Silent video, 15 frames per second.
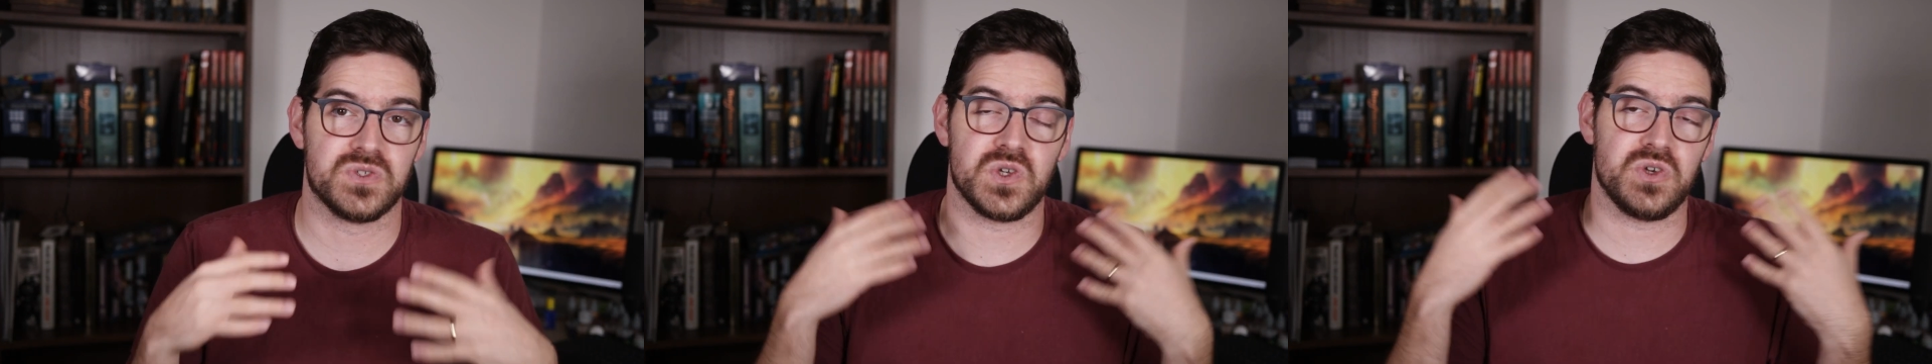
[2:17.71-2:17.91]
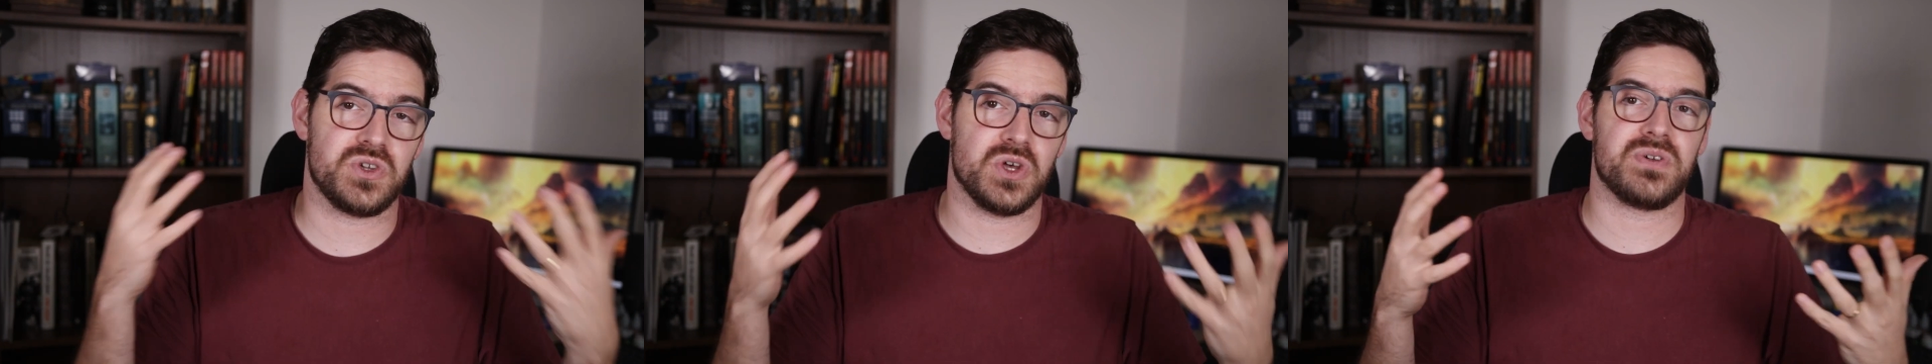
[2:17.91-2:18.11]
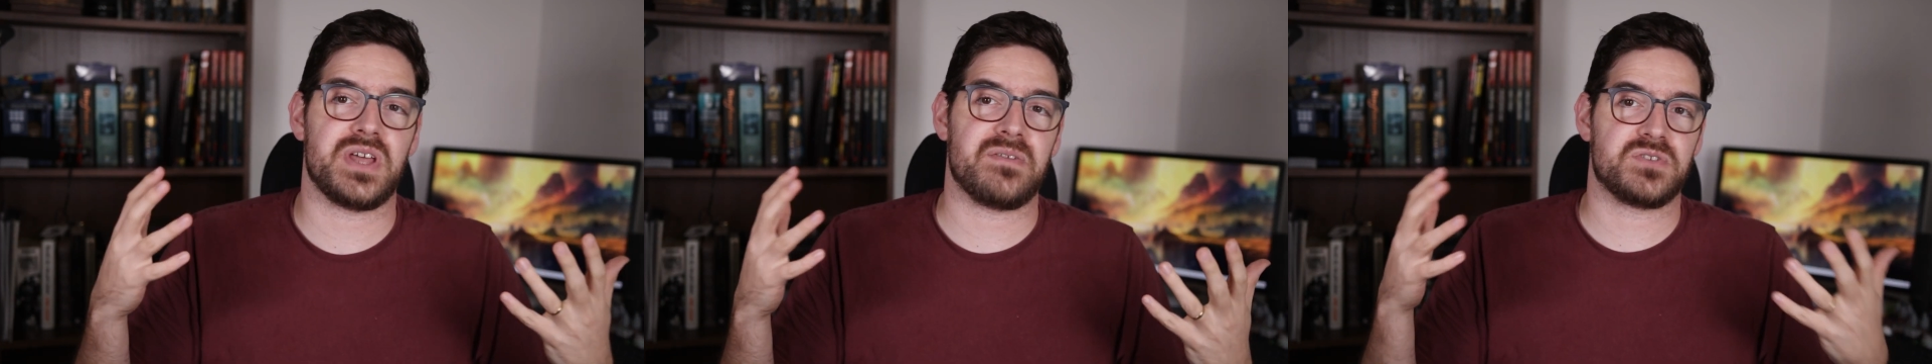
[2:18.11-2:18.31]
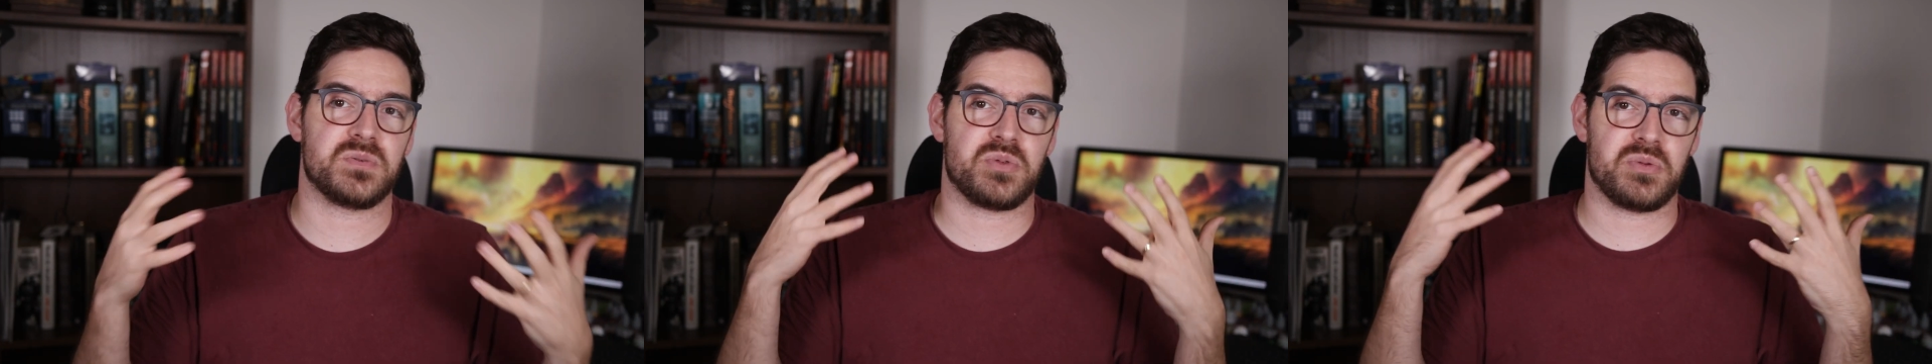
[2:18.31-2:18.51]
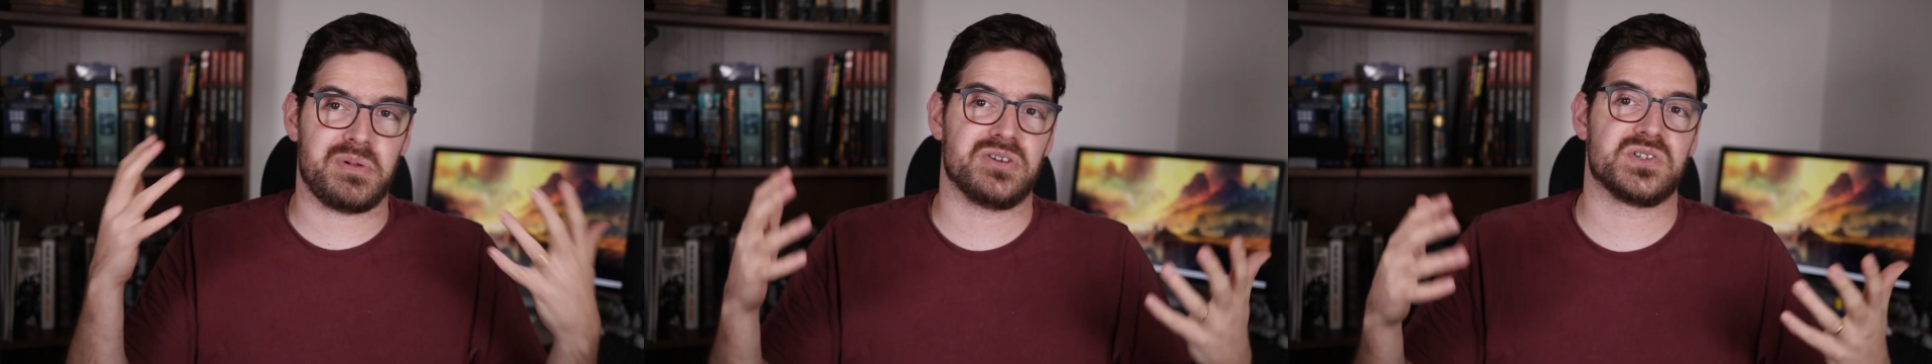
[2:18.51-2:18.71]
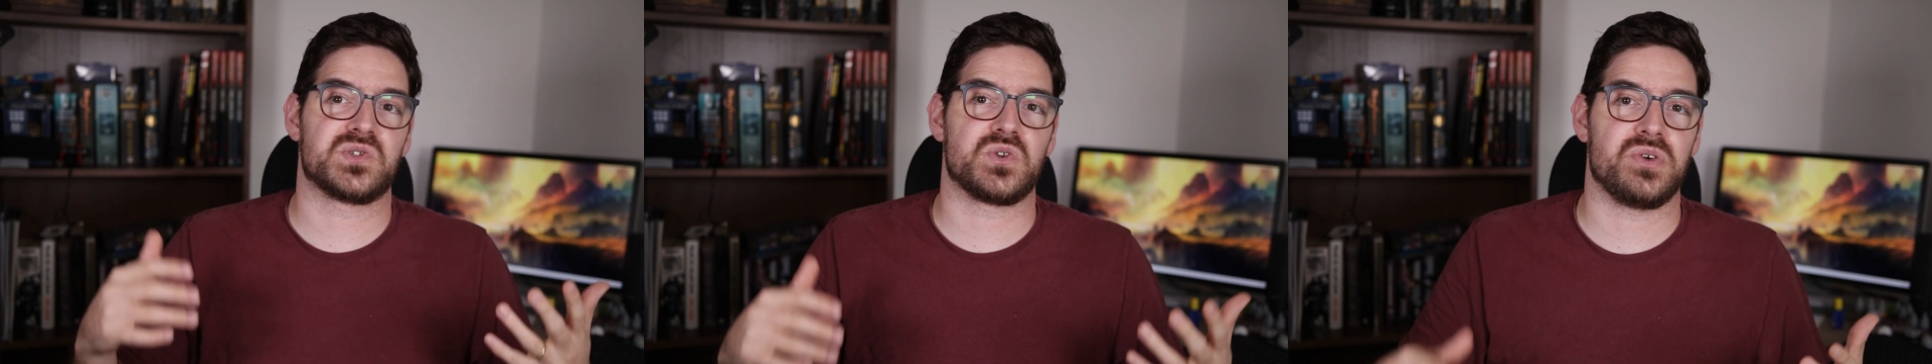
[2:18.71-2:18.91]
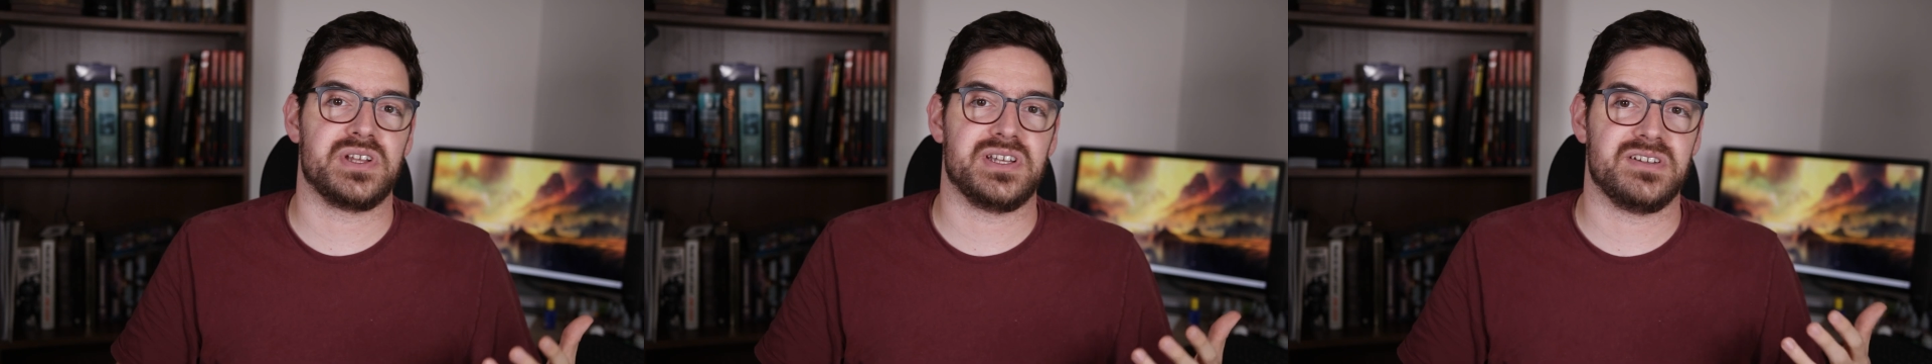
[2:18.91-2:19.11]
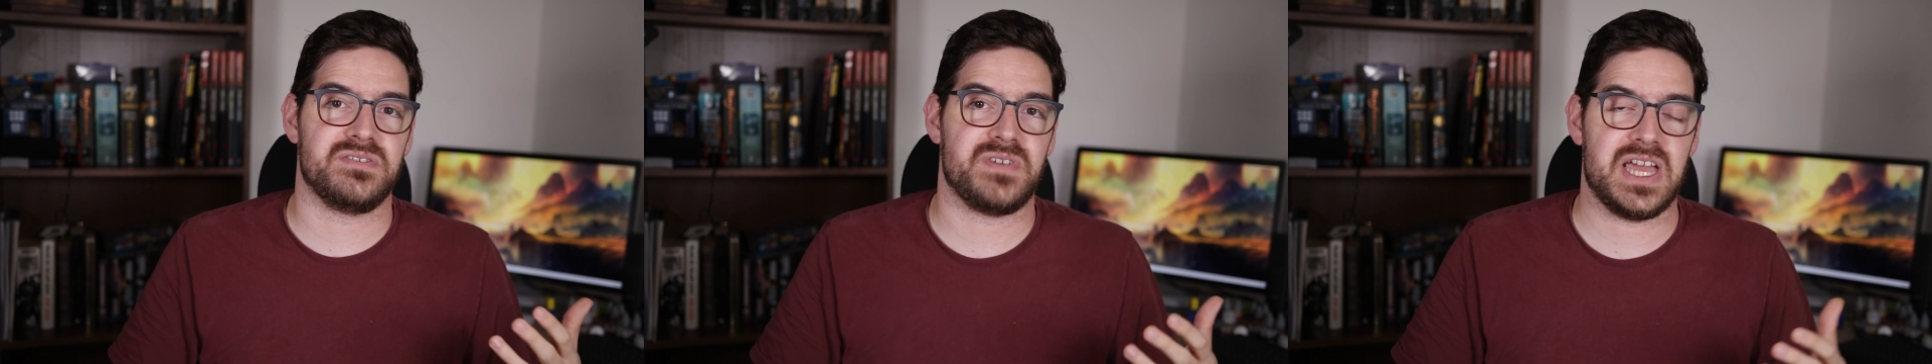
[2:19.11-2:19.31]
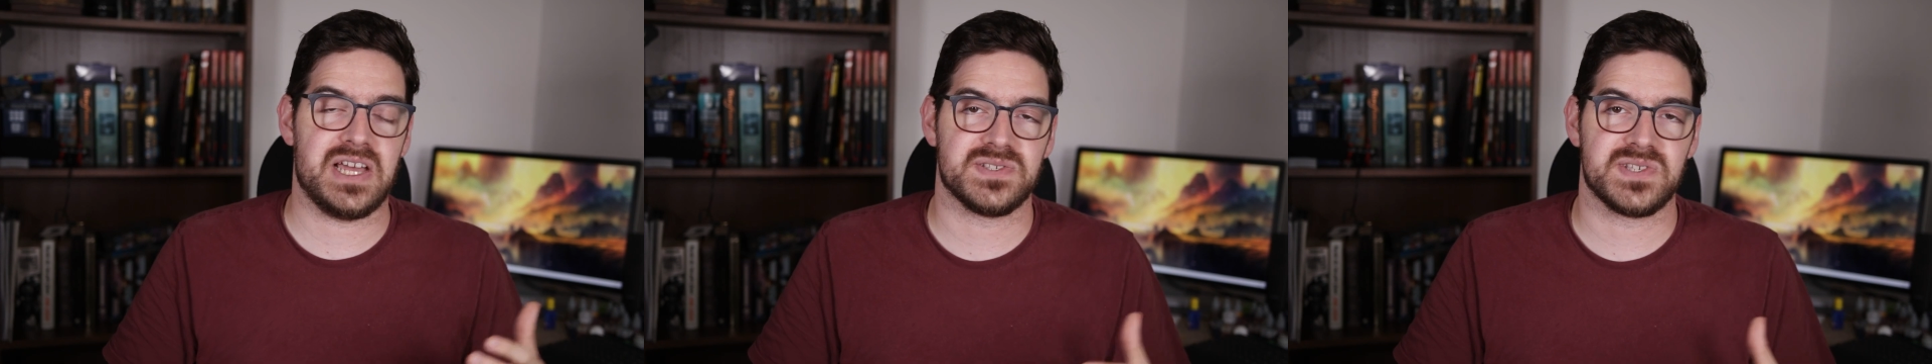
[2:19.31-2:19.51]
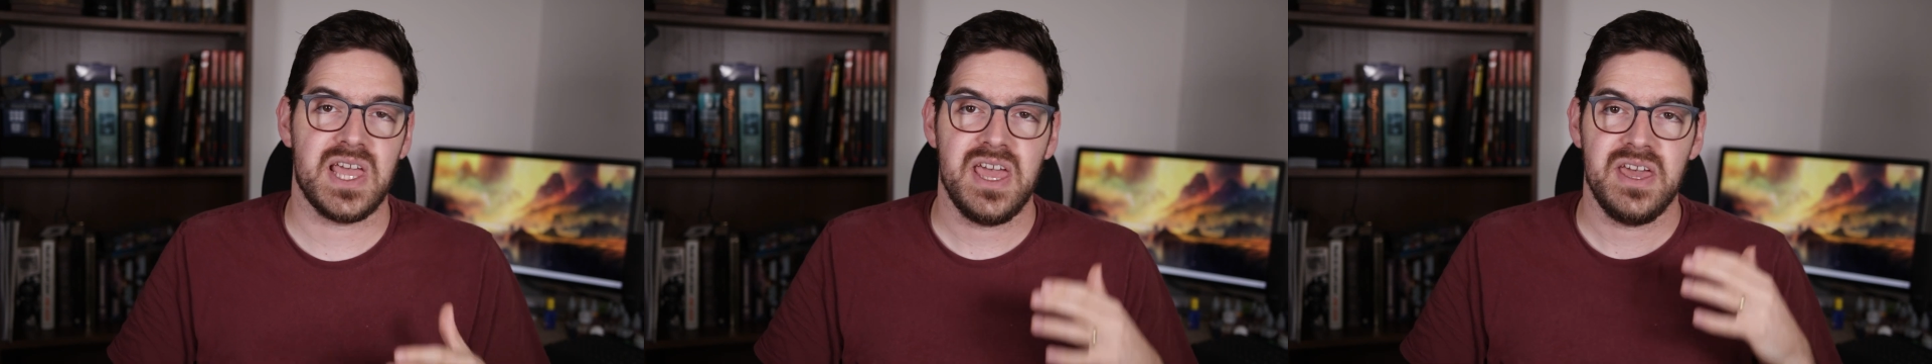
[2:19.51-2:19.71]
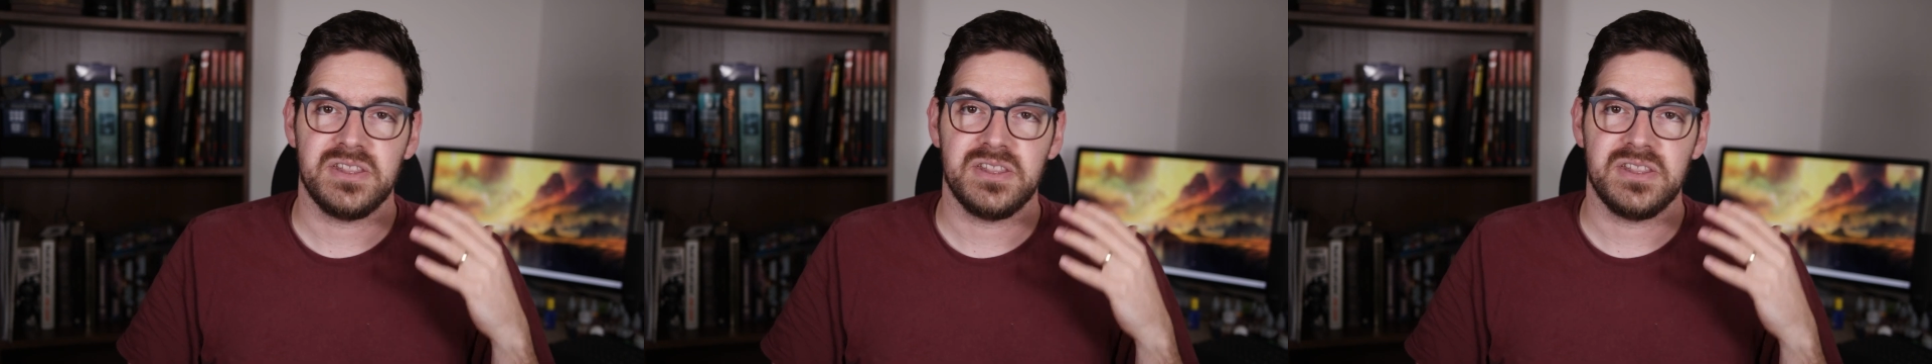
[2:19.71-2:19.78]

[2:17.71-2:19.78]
so you don't have to prepare a story in advance.